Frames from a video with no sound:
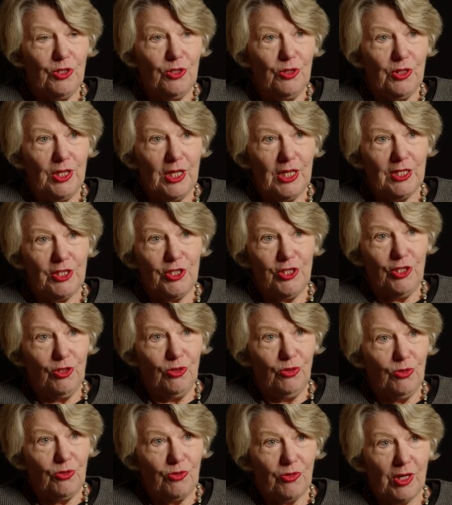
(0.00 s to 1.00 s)
to their
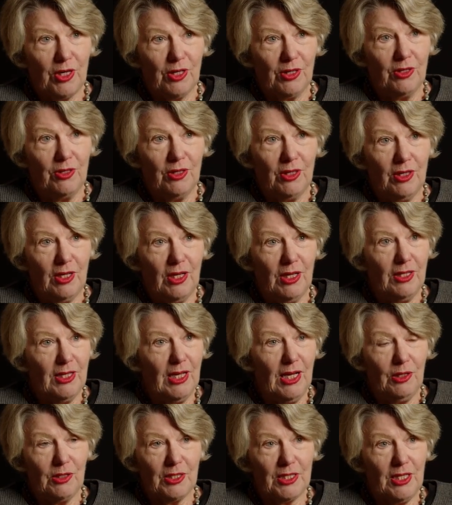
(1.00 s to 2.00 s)
children, and
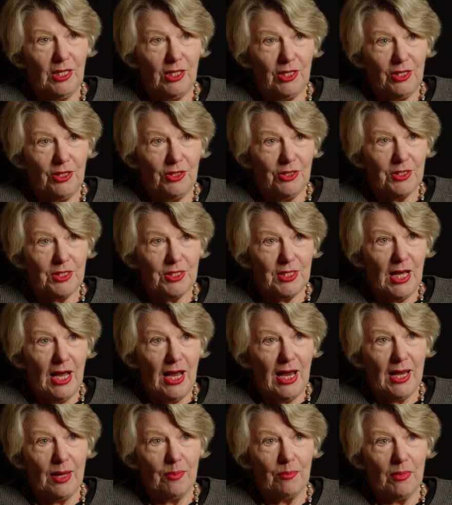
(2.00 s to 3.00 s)
they'll tell you the
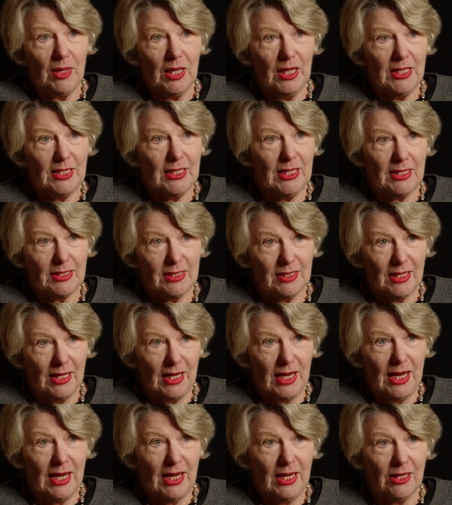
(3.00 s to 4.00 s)
same it doesn't
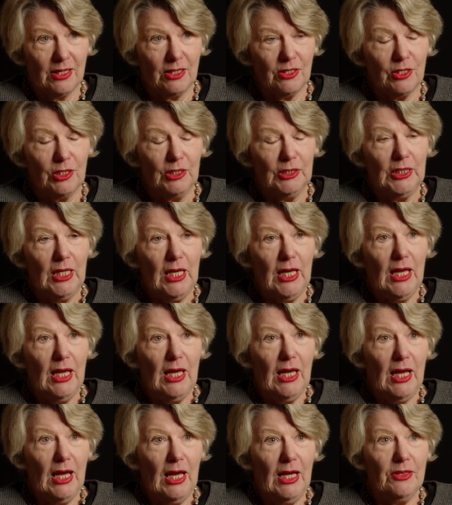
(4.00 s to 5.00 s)
end.
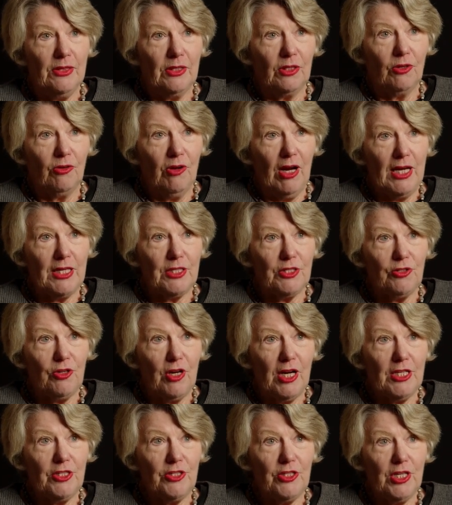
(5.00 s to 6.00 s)
And the great
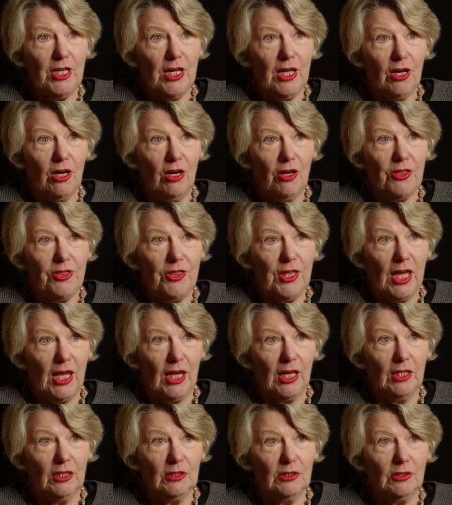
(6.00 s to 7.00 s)
tragedy, I
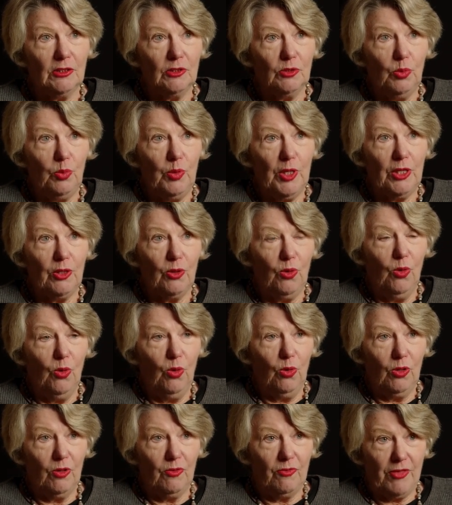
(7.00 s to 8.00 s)
think, with
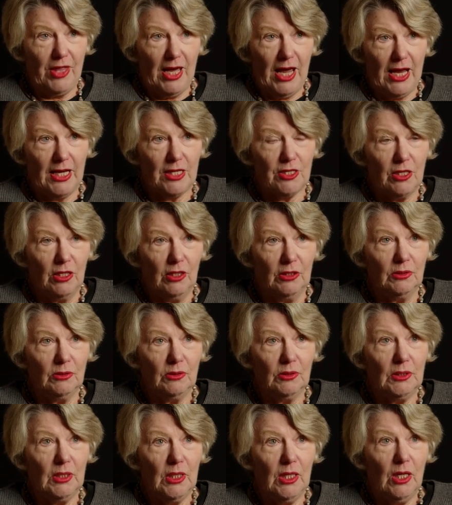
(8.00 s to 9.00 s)
all of that
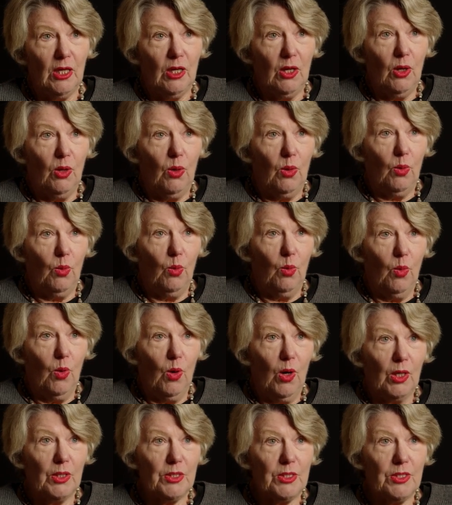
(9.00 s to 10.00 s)

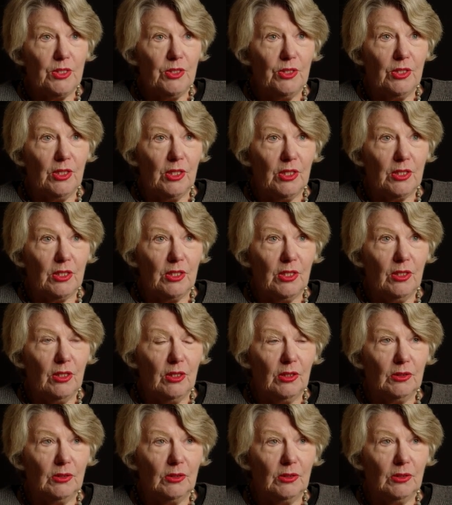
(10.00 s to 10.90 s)
was that